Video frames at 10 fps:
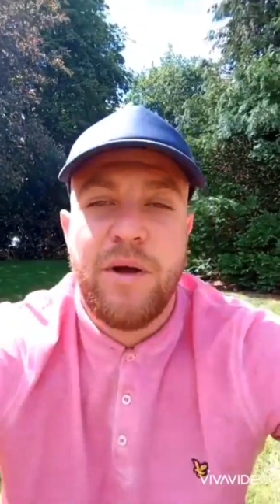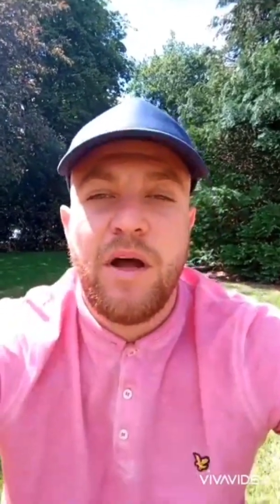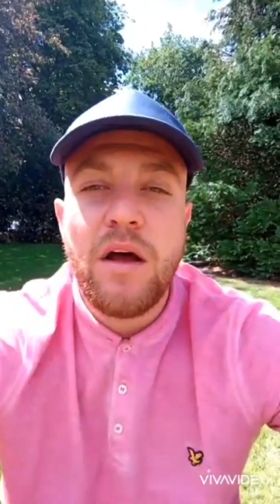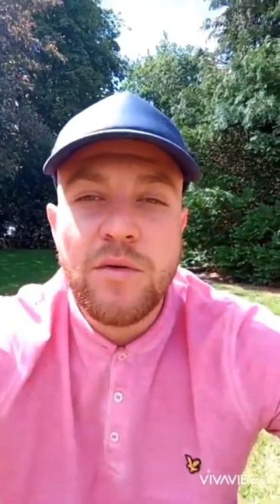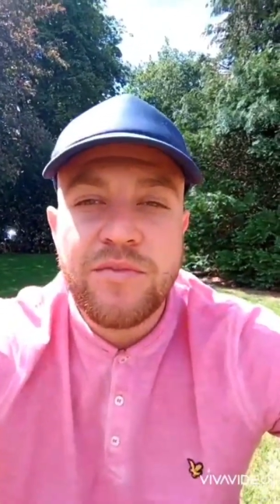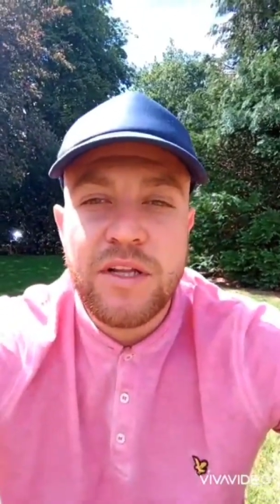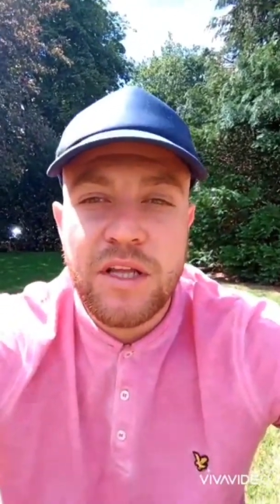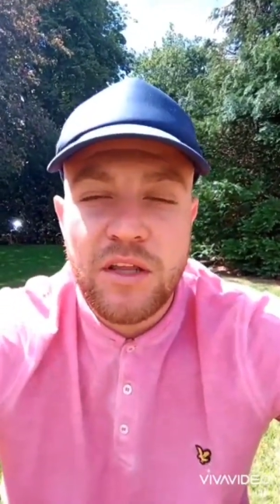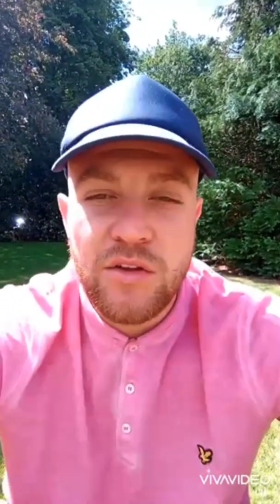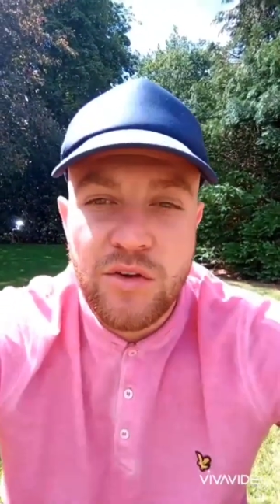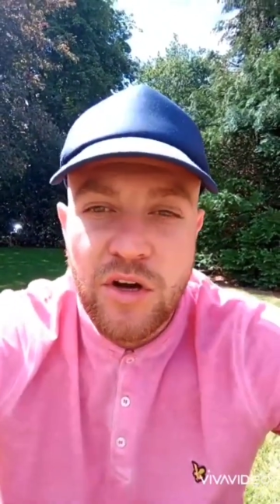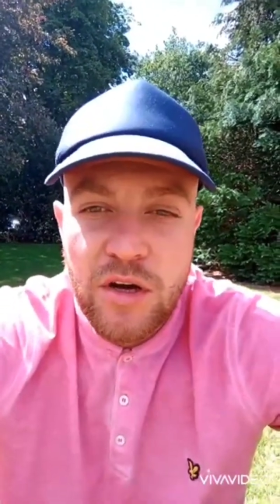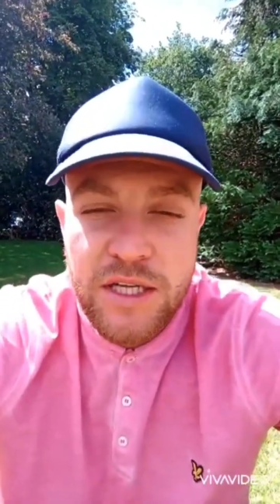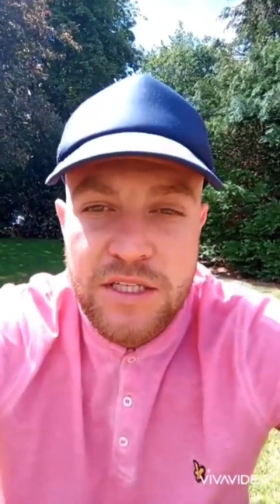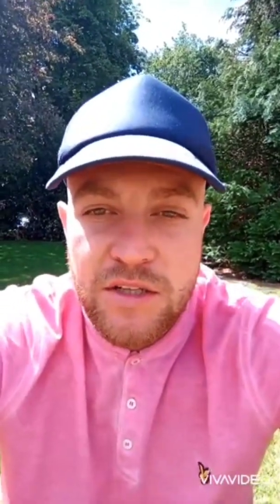but hopefully you
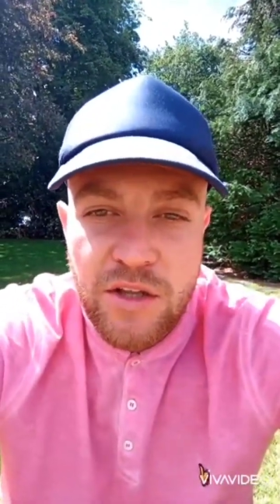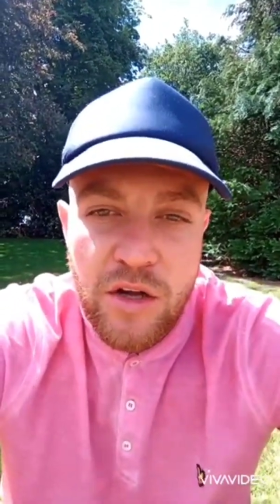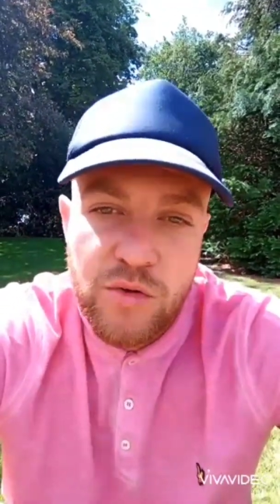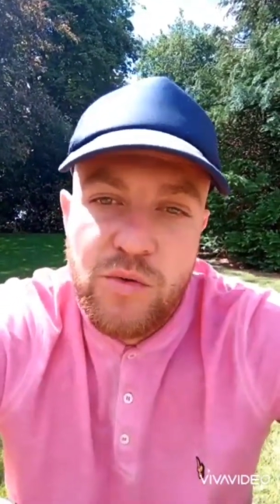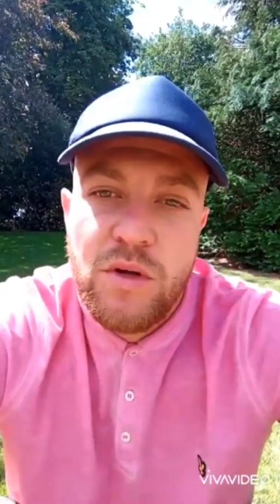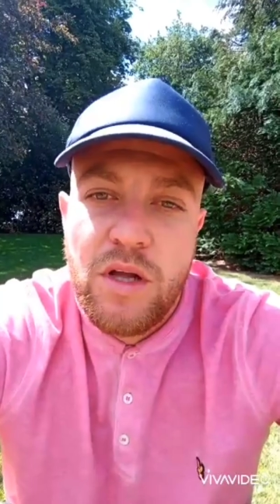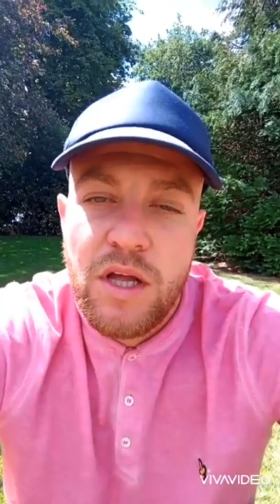guys know